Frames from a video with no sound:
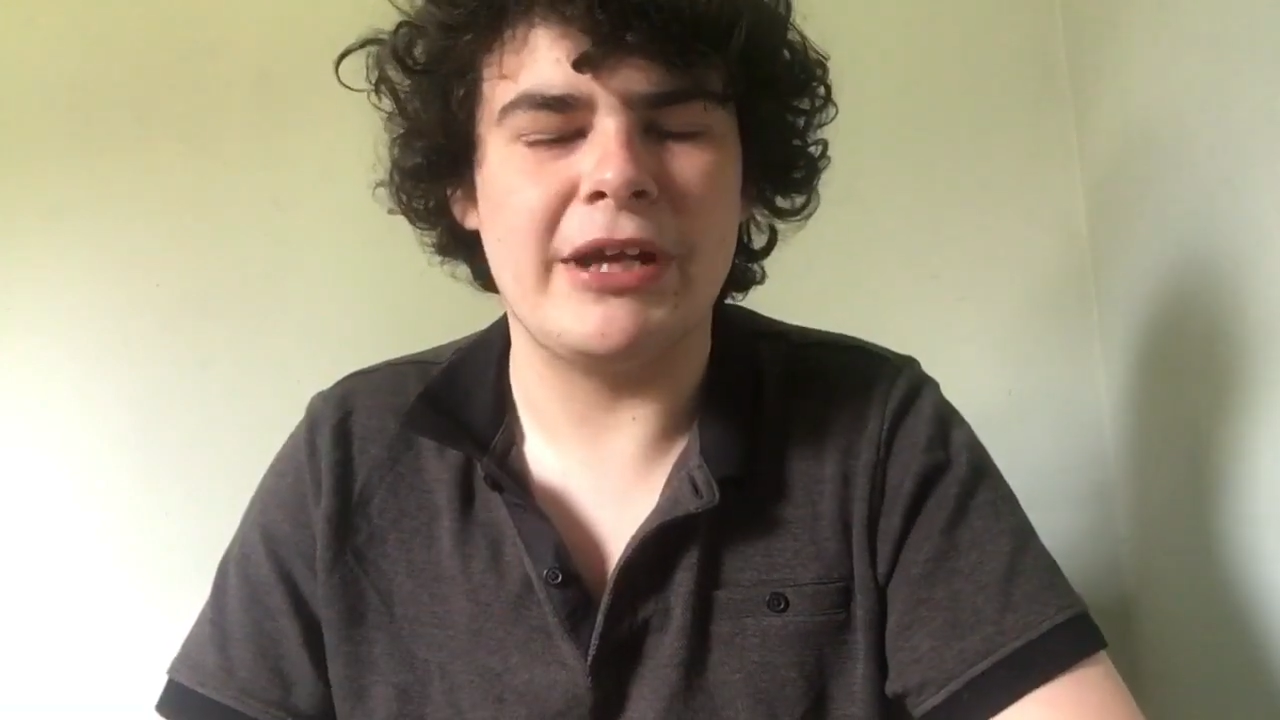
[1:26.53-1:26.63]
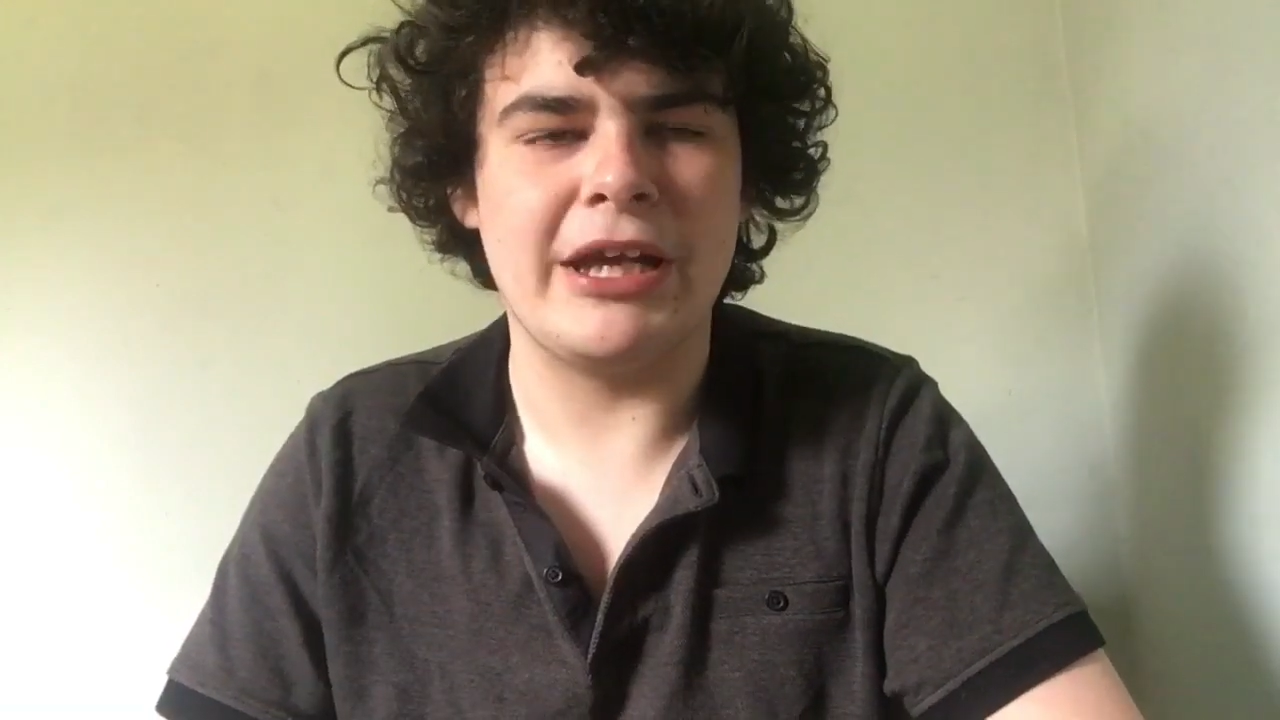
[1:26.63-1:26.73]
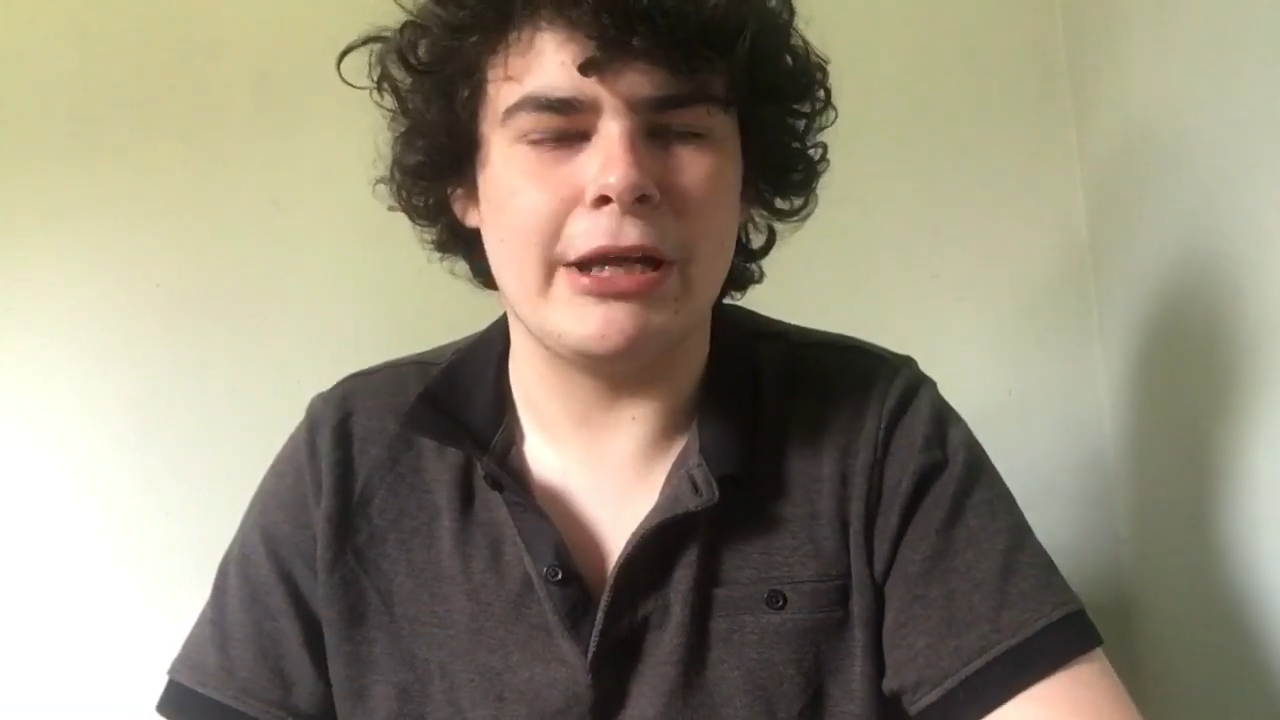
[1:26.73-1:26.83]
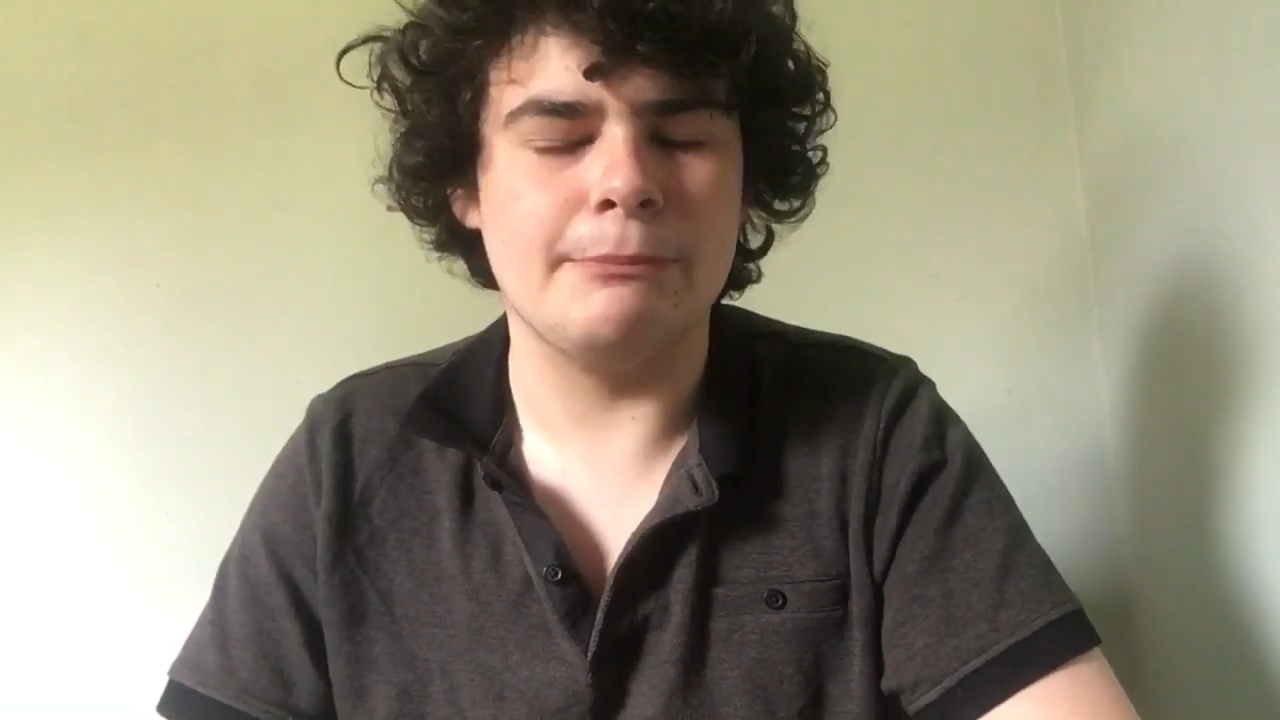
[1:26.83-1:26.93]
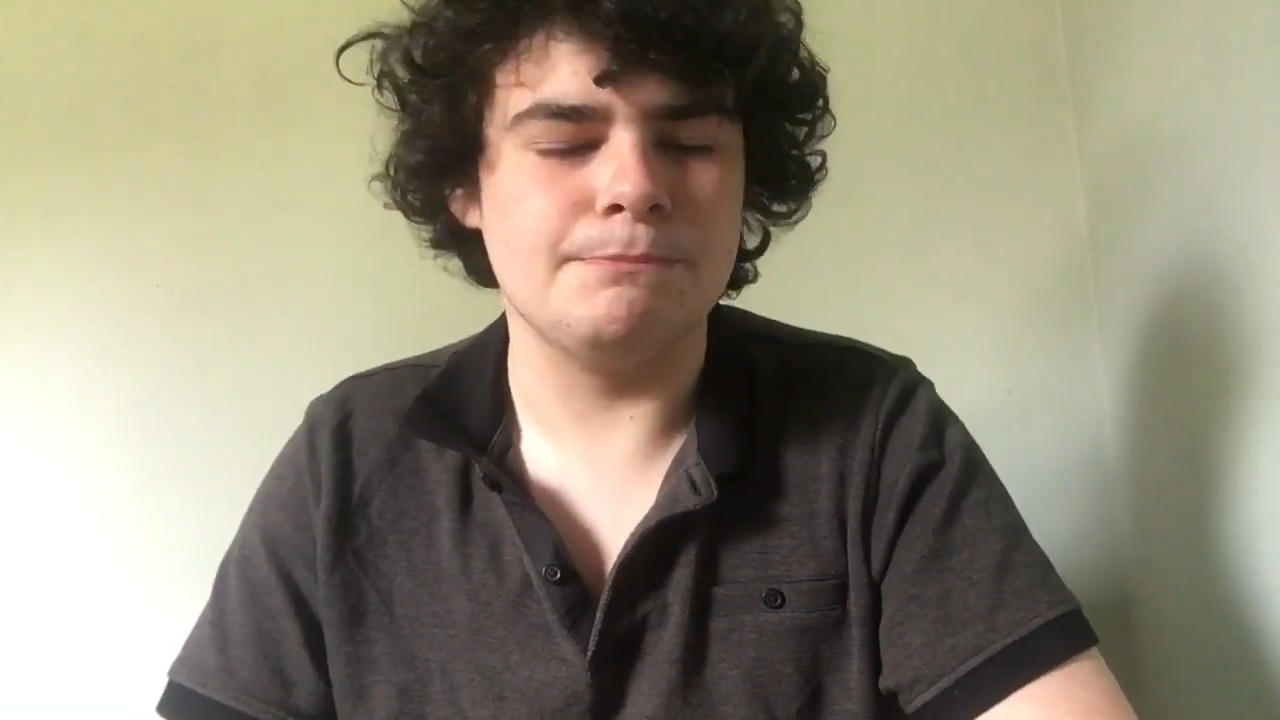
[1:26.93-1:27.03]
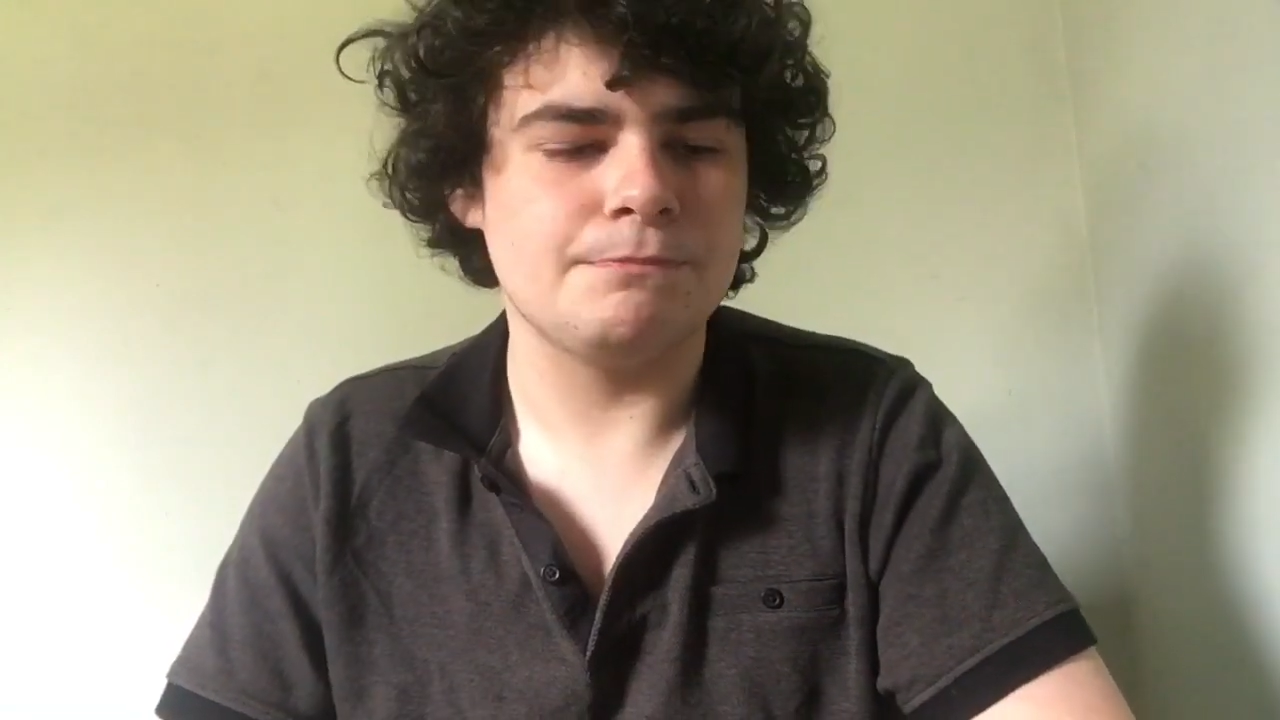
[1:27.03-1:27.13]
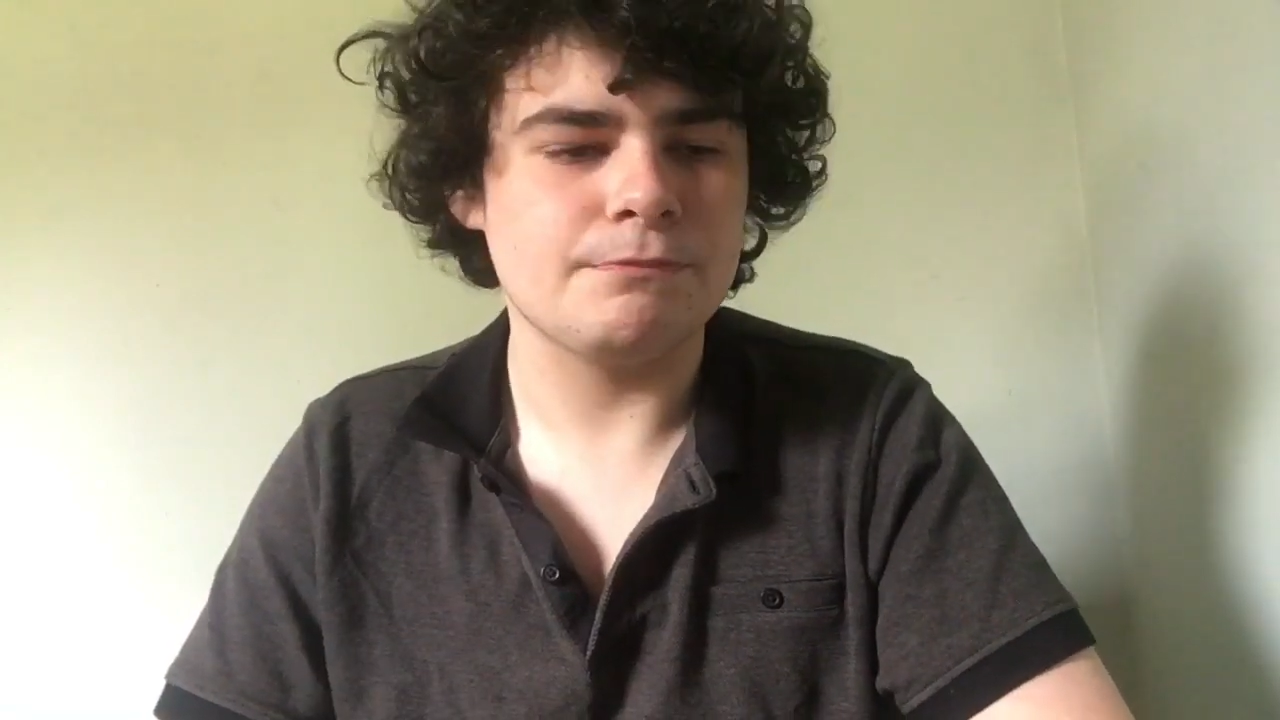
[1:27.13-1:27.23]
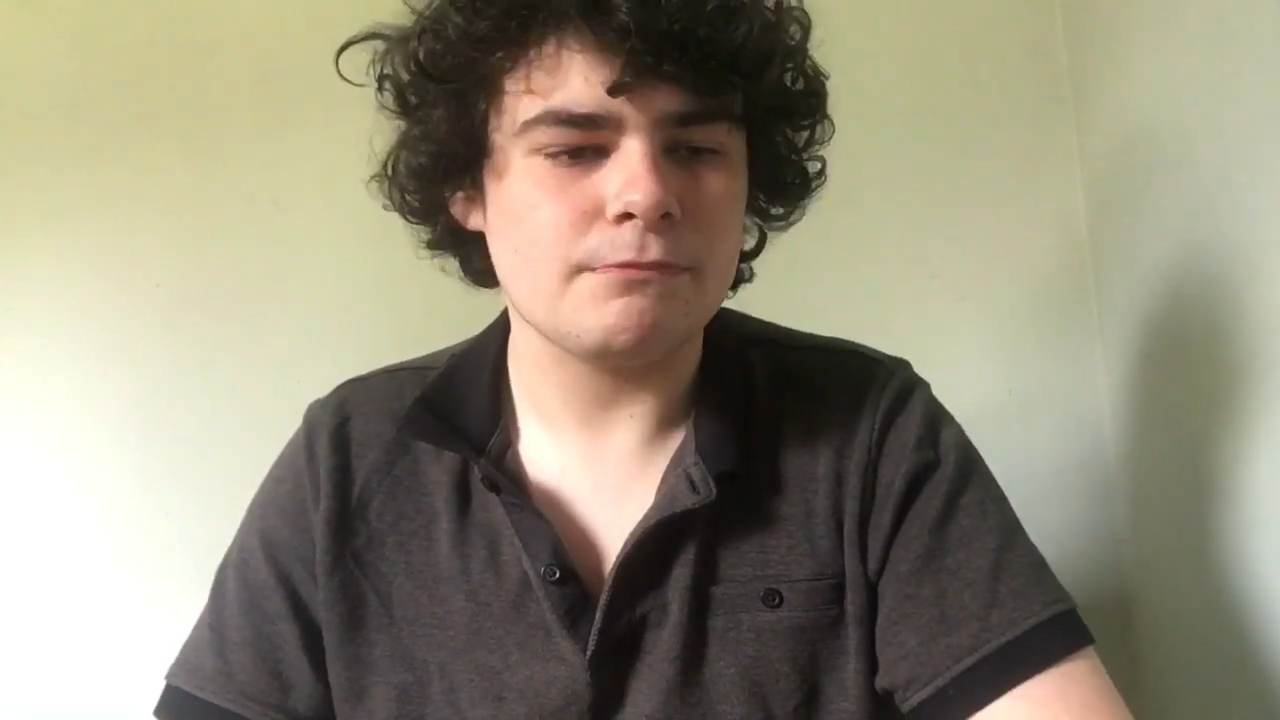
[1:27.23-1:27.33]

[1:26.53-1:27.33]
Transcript: the um,